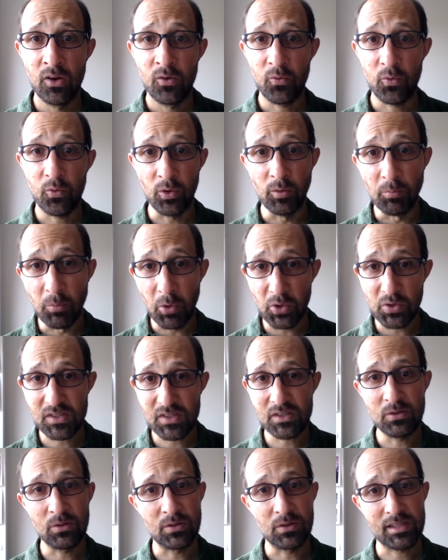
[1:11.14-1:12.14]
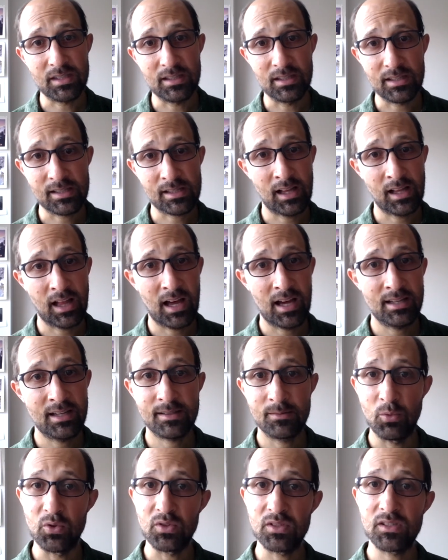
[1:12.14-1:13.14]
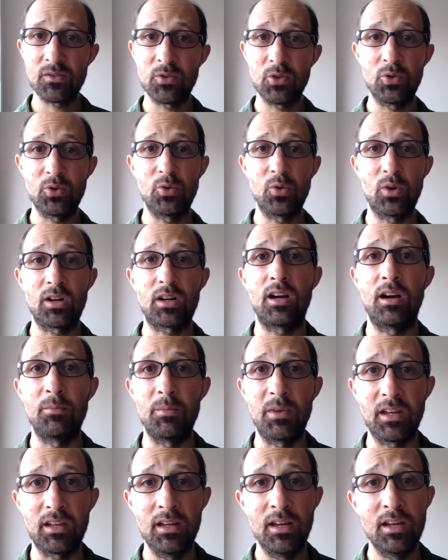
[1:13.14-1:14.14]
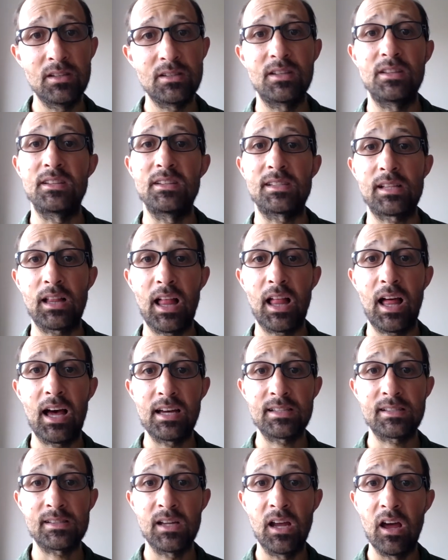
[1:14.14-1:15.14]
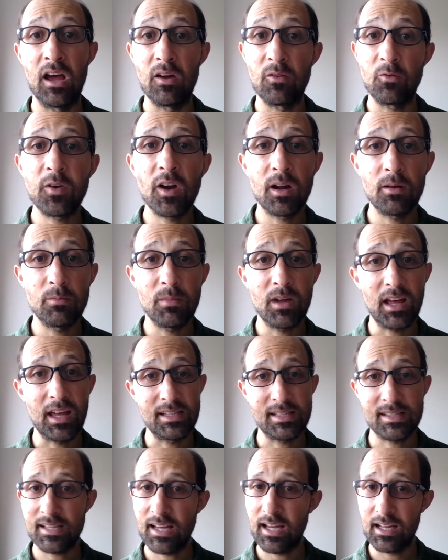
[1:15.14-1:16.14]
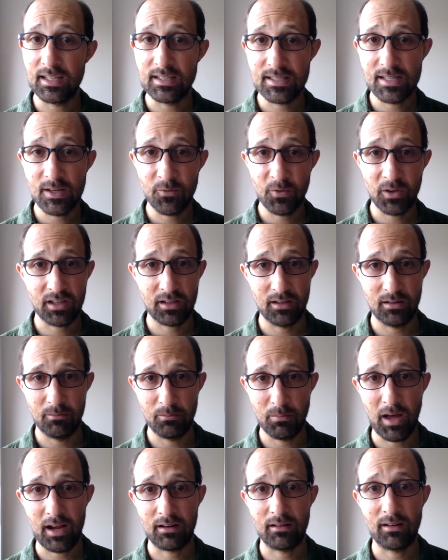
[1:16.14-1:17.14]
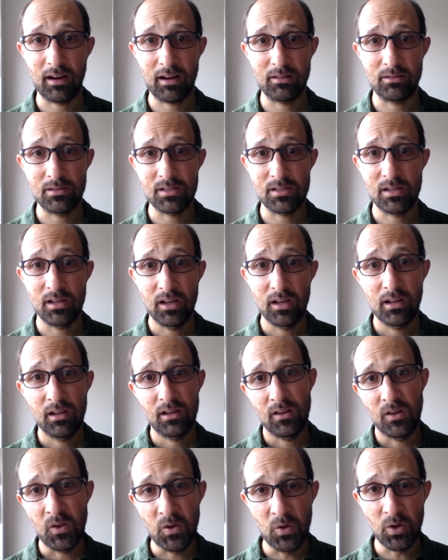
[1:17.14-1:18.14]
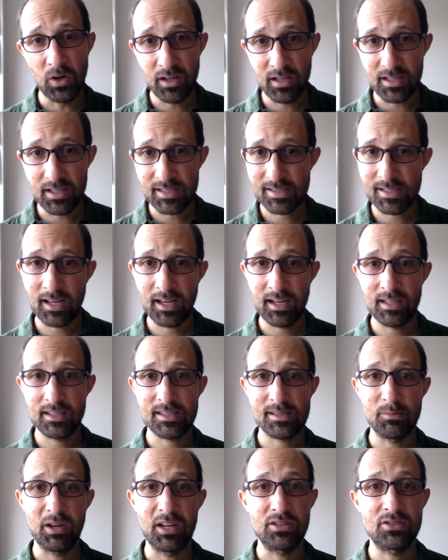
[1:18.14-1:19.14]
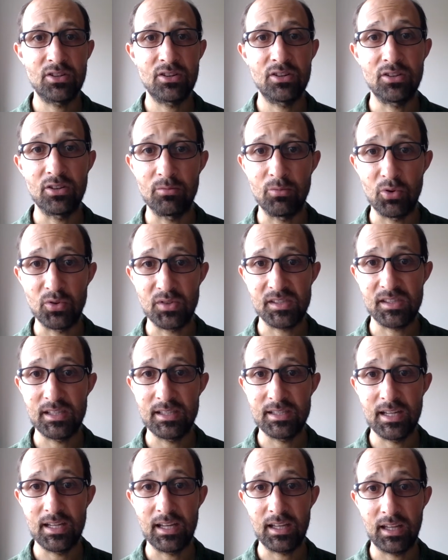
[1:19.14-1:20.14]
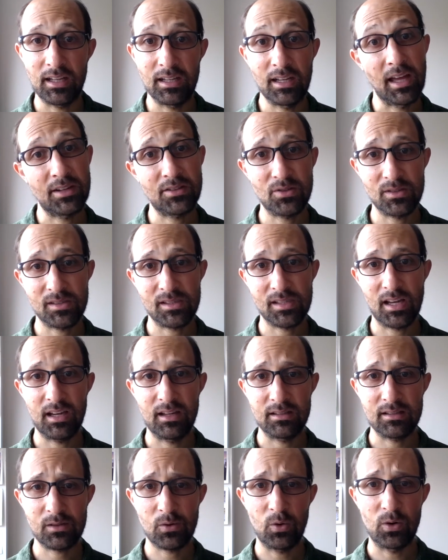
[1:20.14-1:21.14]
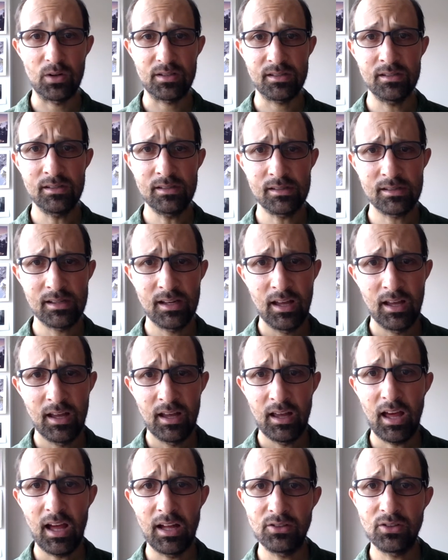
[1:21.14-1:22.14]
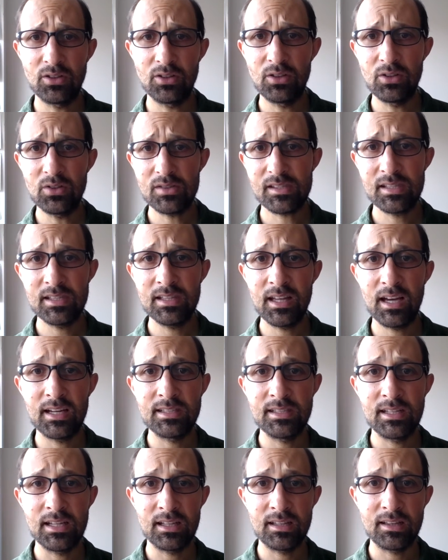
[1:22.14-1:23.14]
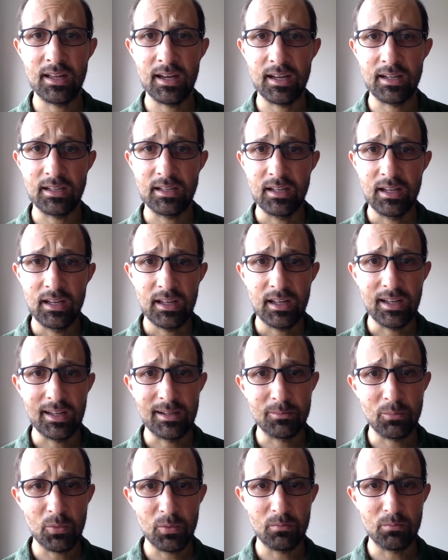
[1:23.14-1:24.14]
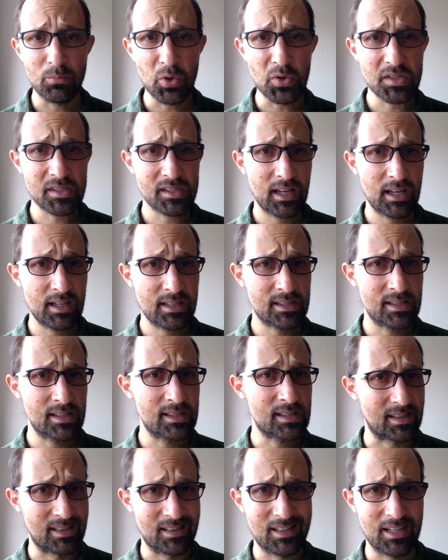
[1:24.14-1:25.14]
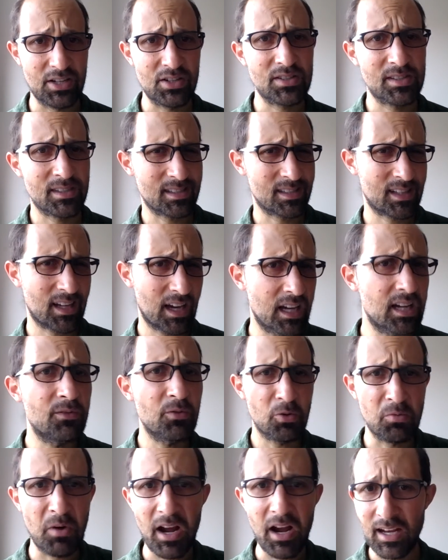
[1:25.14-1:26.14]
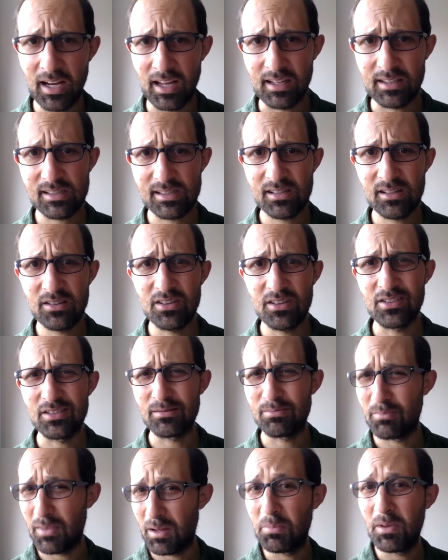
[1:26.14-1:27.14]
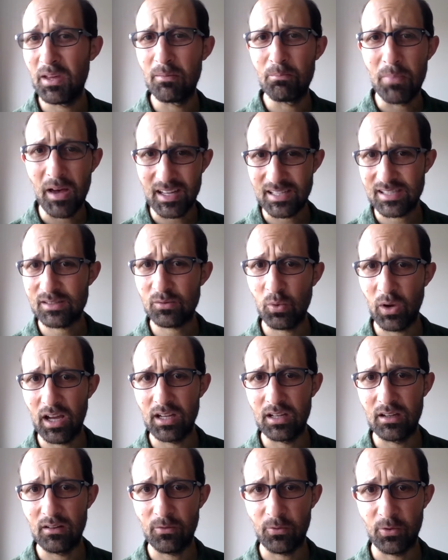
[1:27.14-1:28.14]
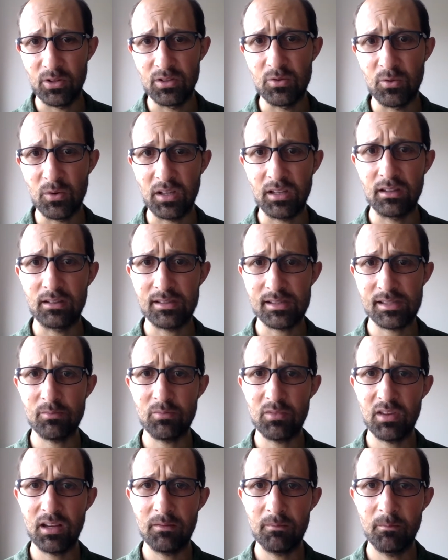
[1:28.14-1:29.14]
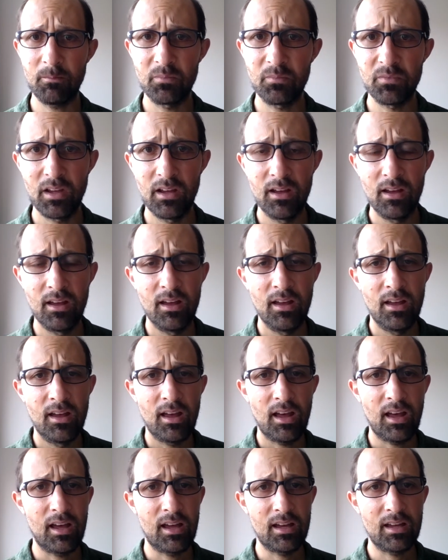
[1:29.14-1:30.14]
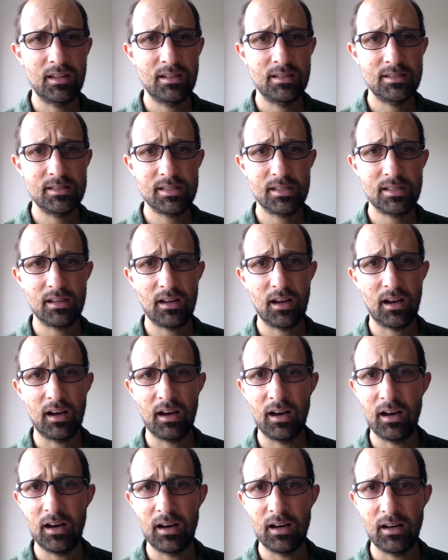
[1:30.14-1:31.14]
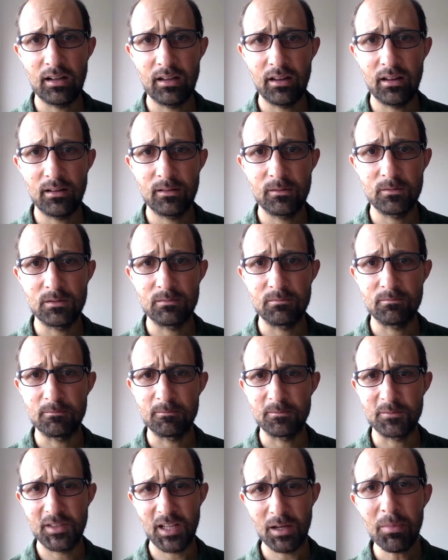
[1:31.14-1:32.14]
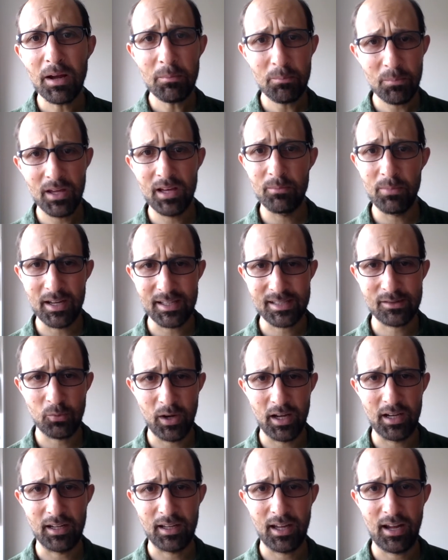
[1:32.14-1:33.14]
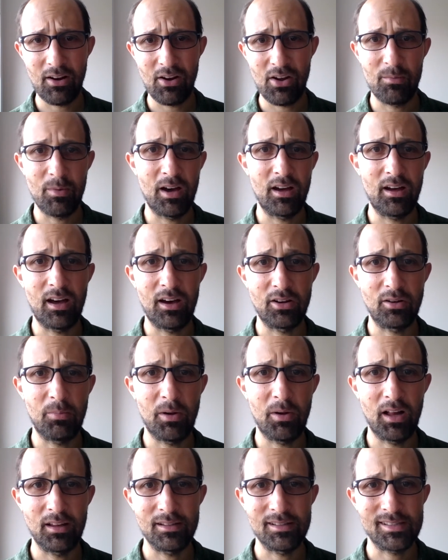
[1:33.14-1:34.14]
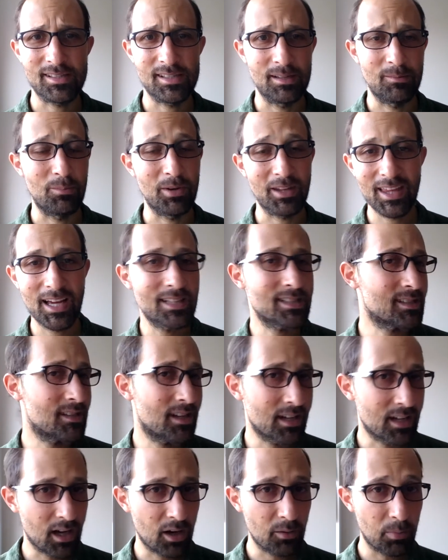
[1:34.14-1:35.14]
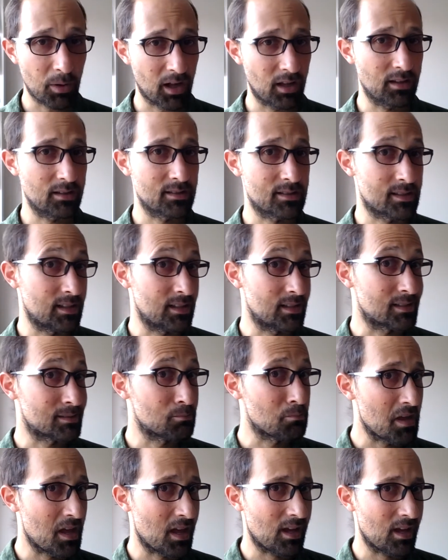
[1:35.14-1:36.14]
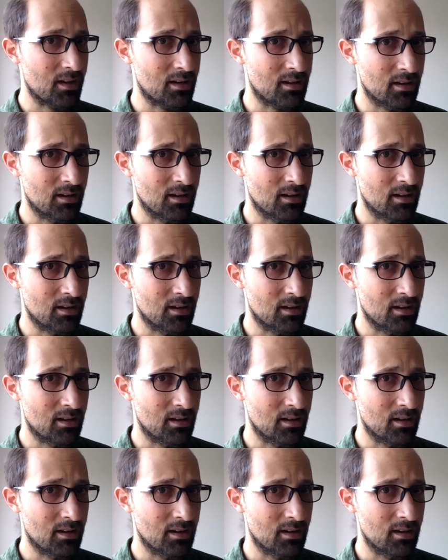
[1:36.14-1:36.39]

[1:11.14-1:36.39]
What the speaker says: for most students in this class, most of you who are coming to this class from a scientific background. You're in a science major, you're mostly taking natural science courses, and you're used to the idea that in most cases there's kind of a right answer, there's maybe a best way for doing something. And there might be a best way to carry out a policy, but that's not how policy is made.